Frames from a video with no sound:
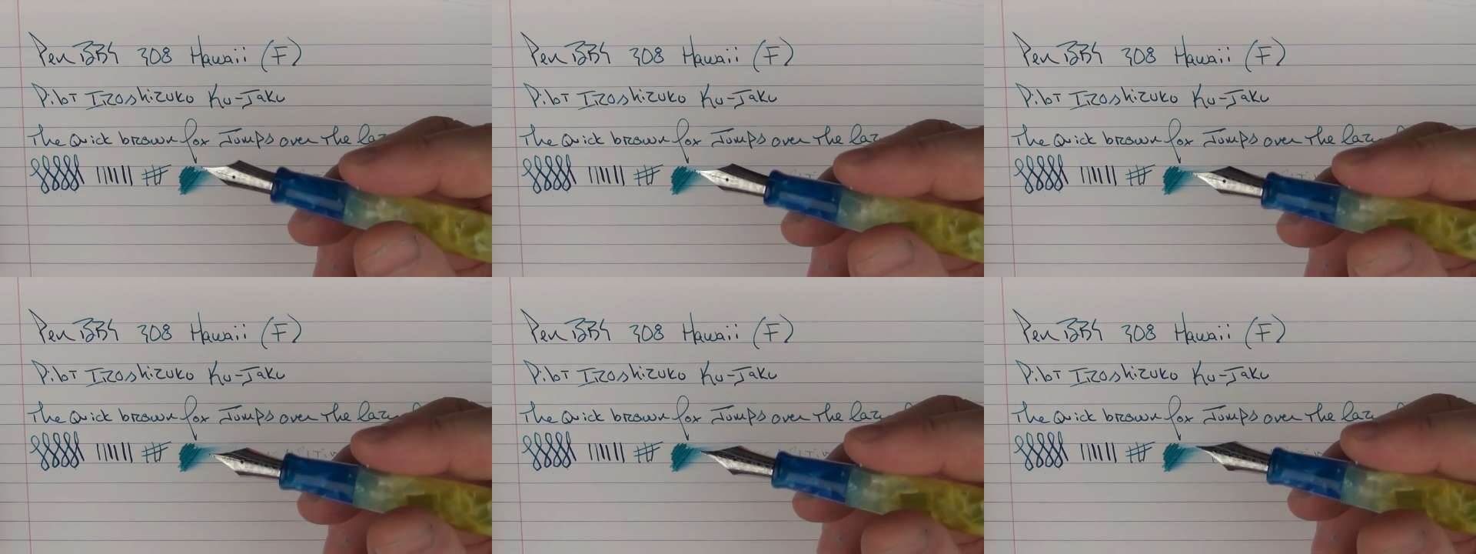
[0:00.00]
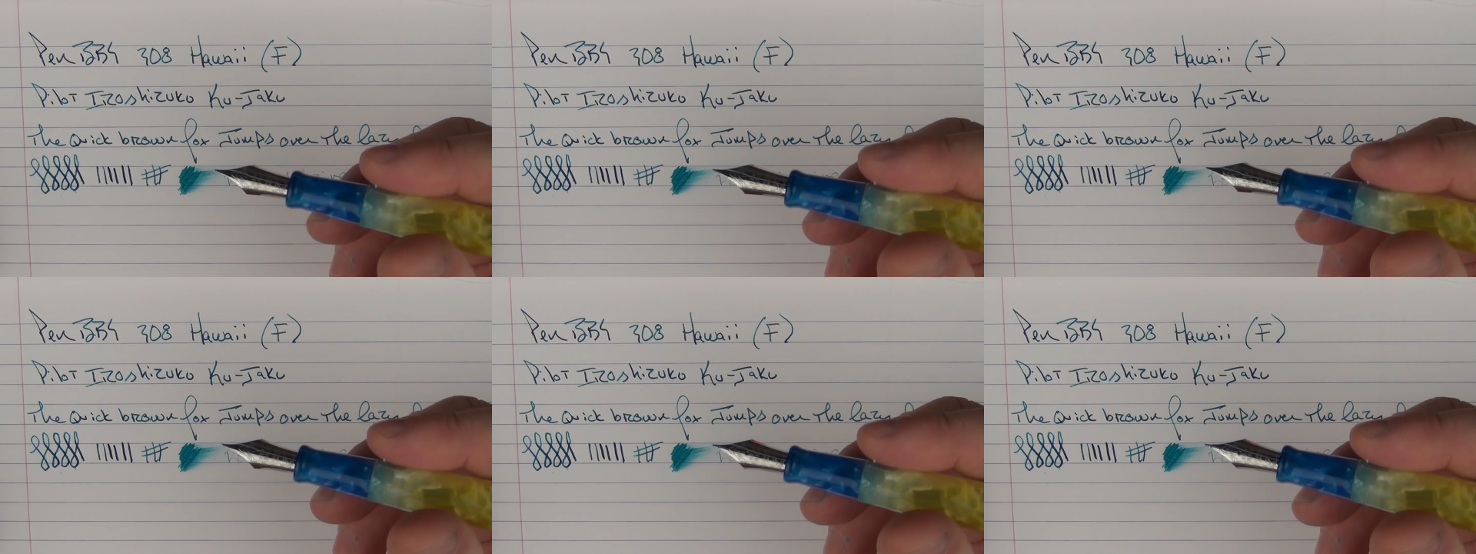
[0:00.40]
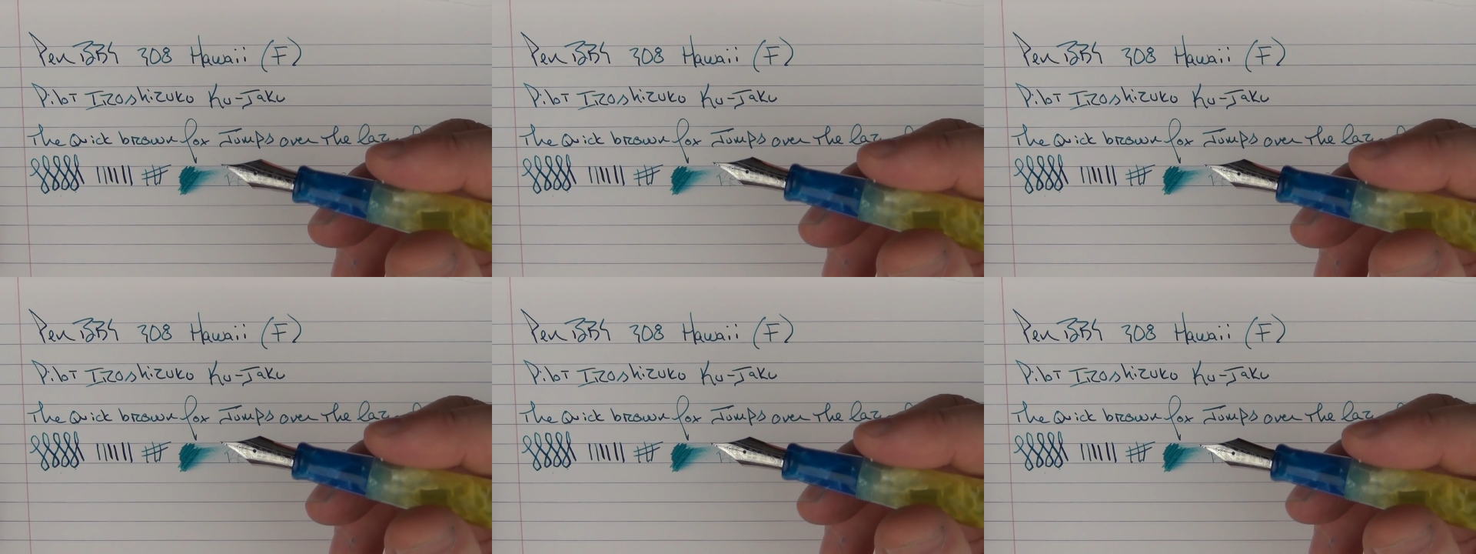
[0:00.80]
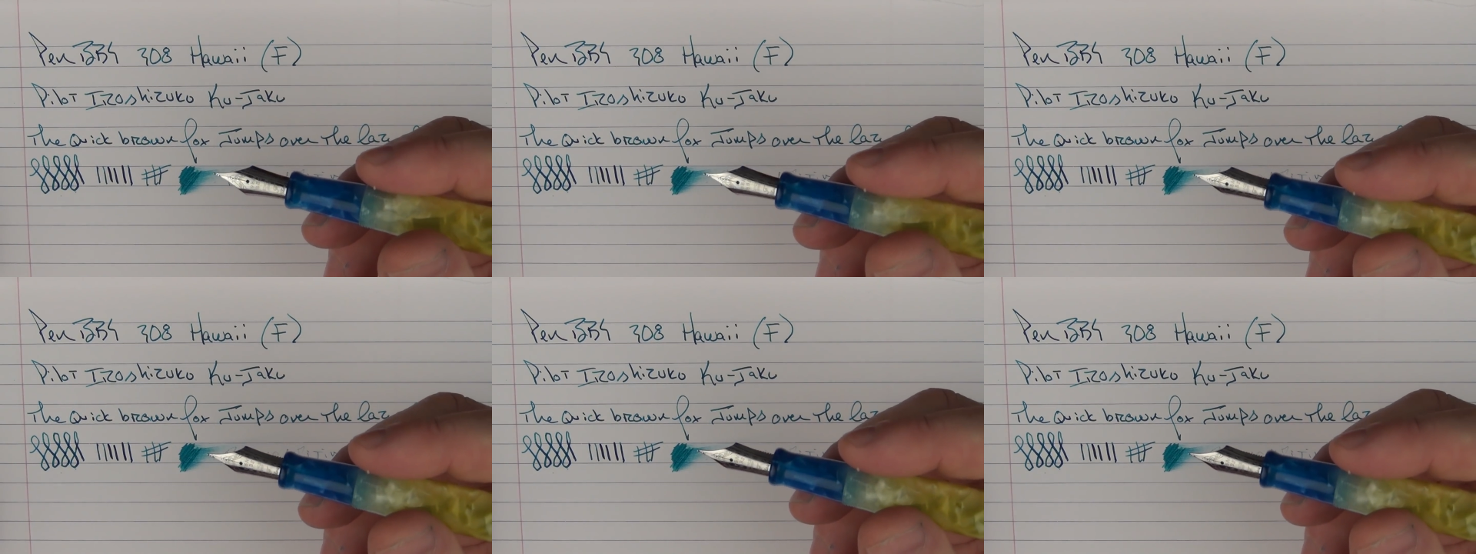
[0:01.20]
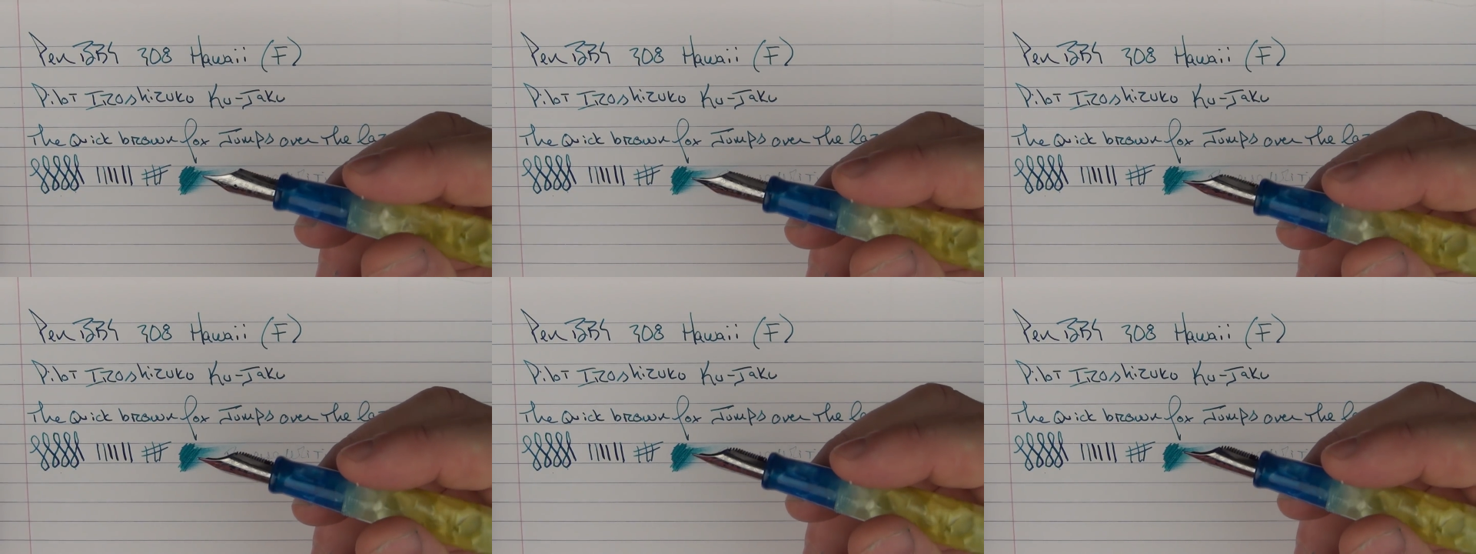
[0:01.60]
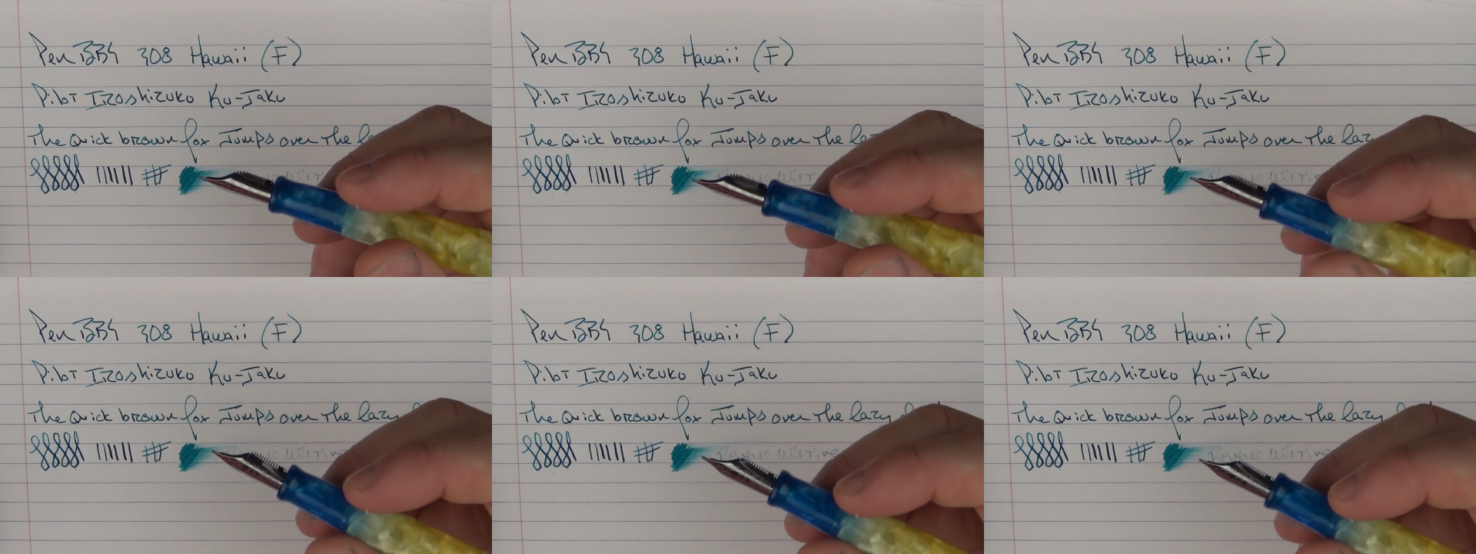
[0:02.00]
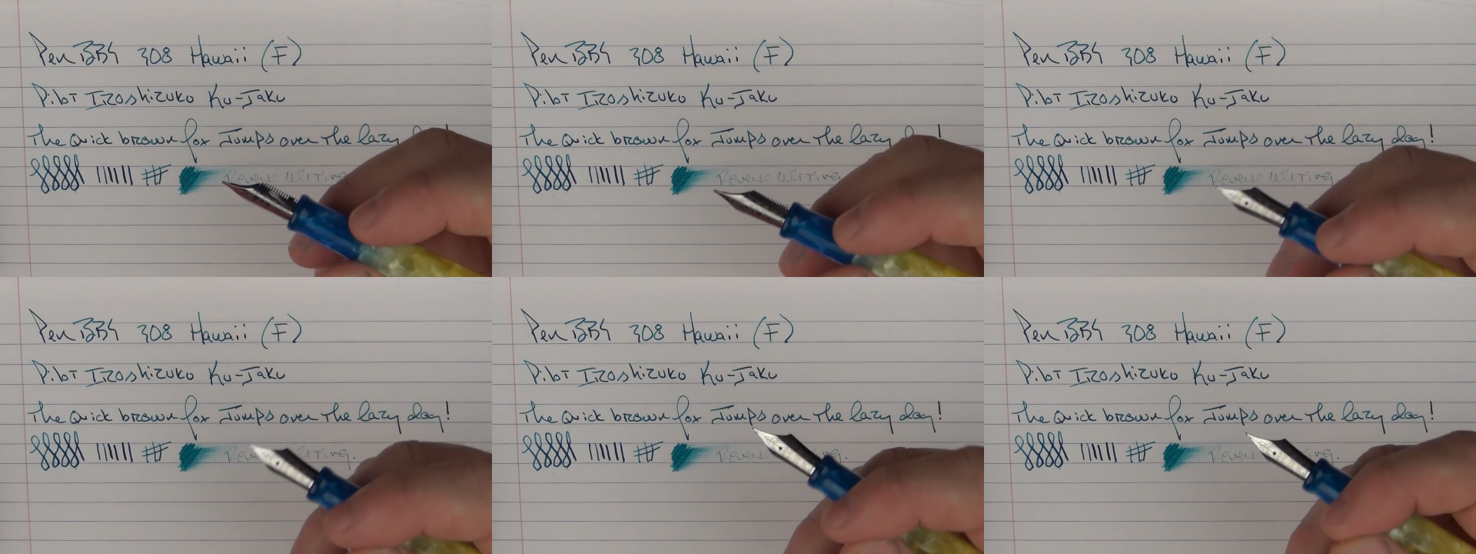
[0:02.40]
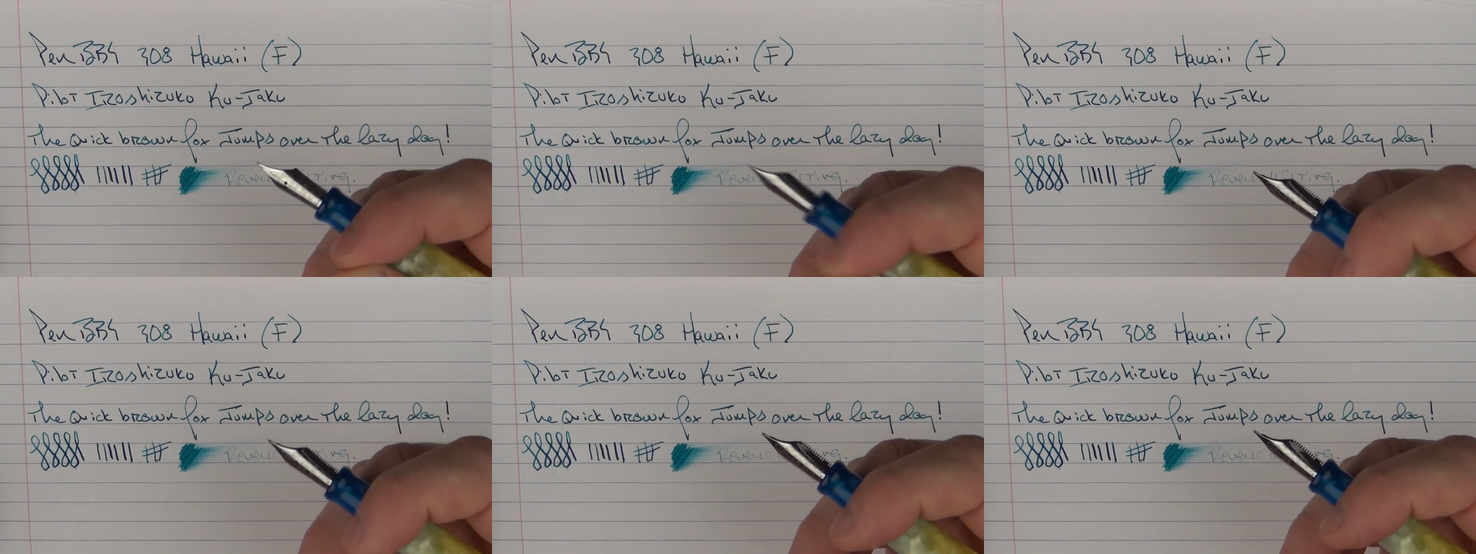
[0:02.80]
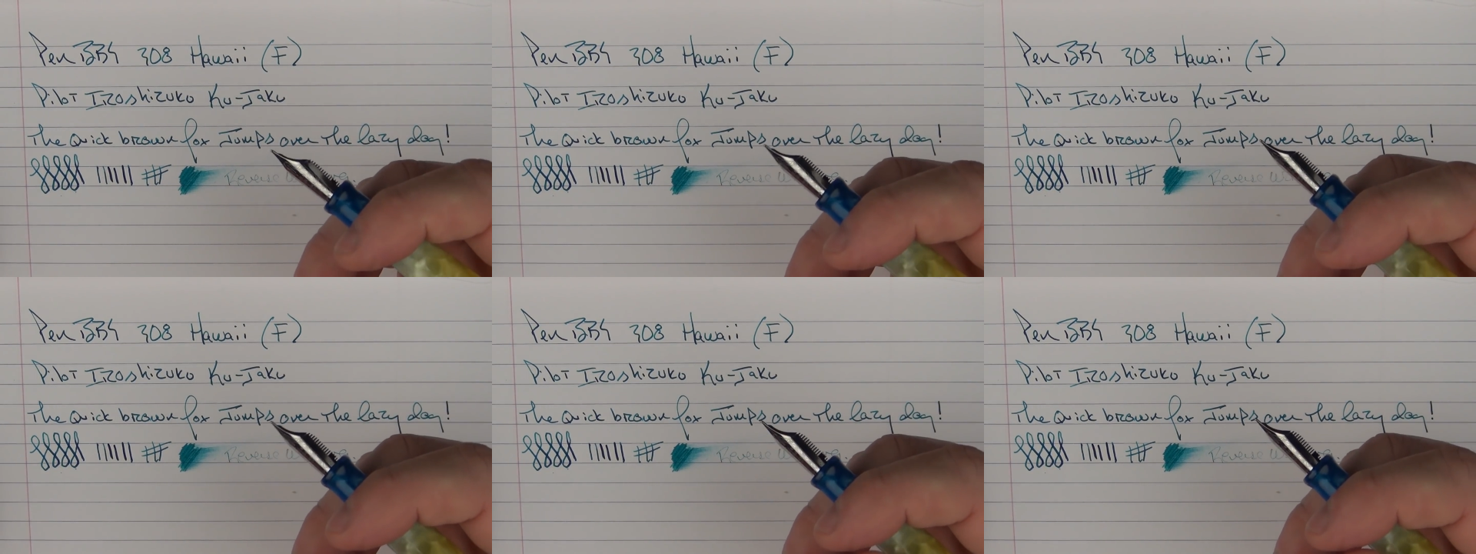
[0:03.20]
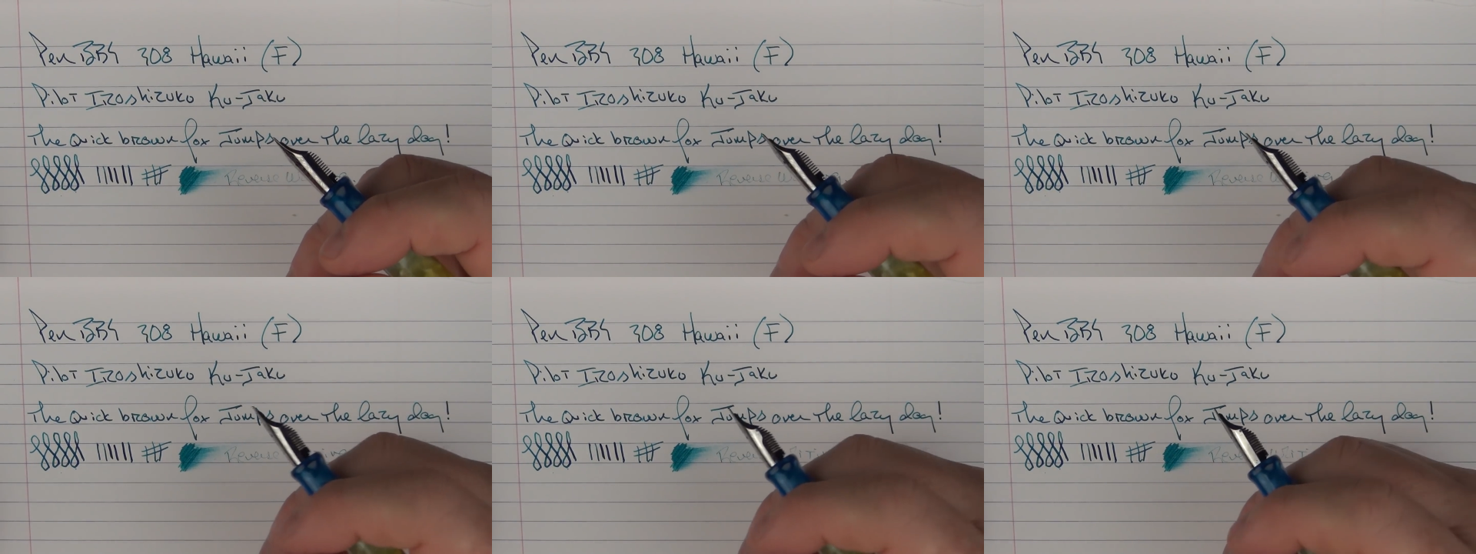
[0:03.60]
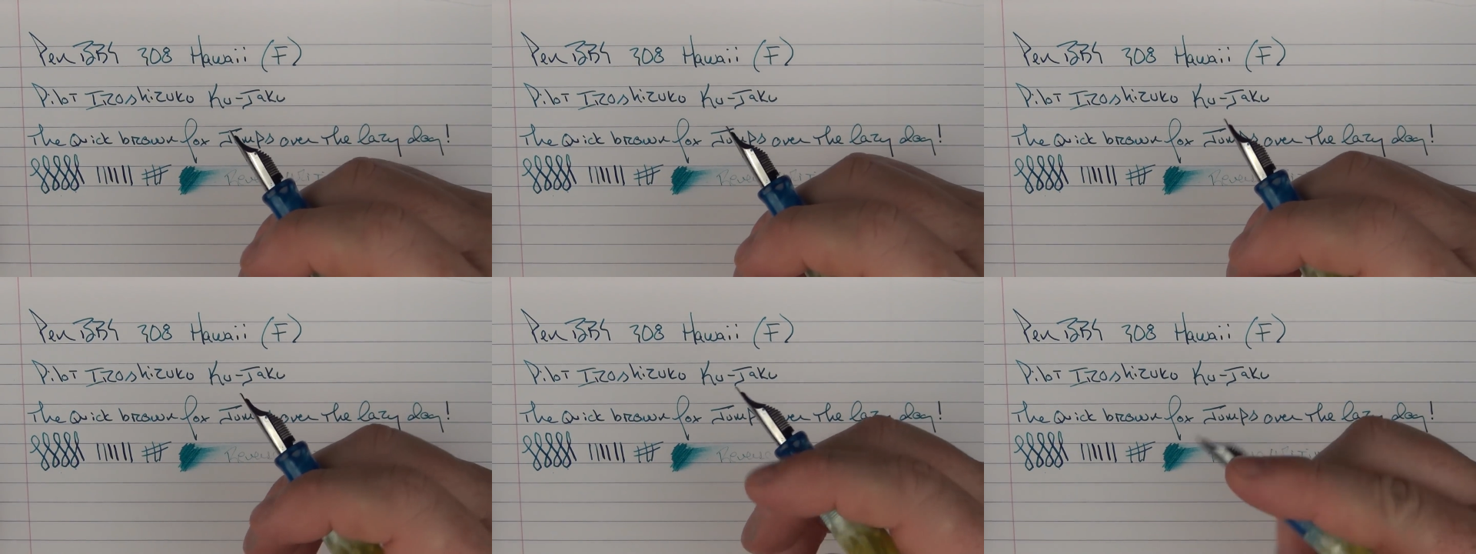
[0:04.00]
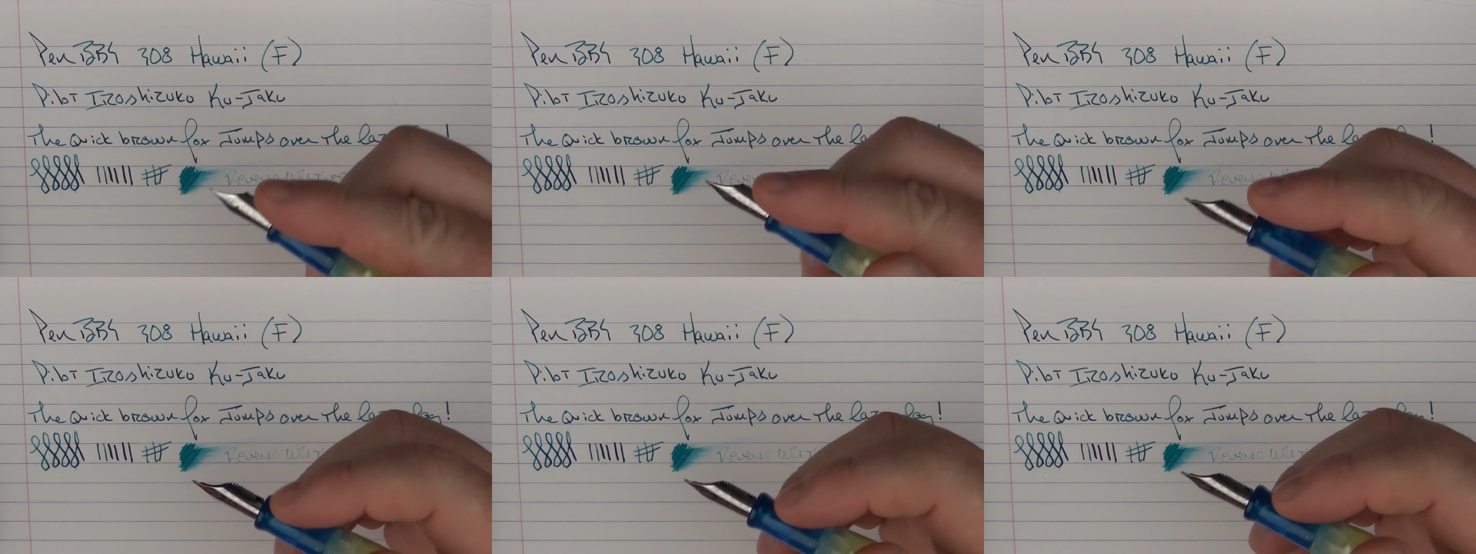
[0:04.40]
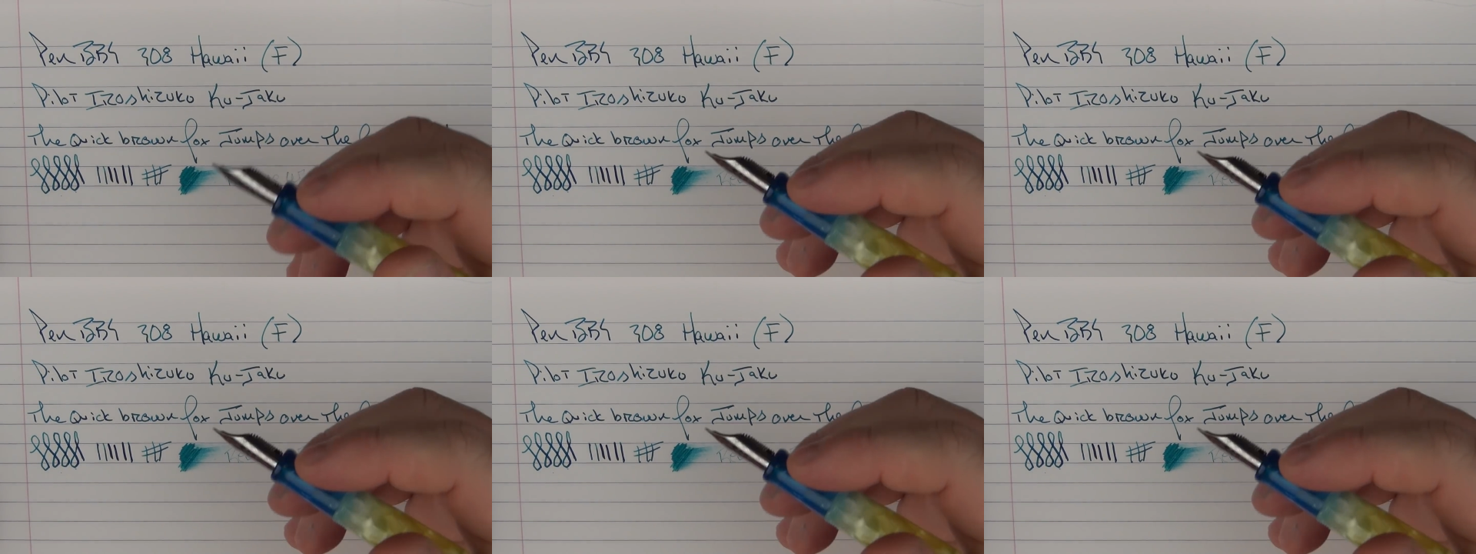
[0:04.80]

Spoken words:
Nobody's mouth can be seen.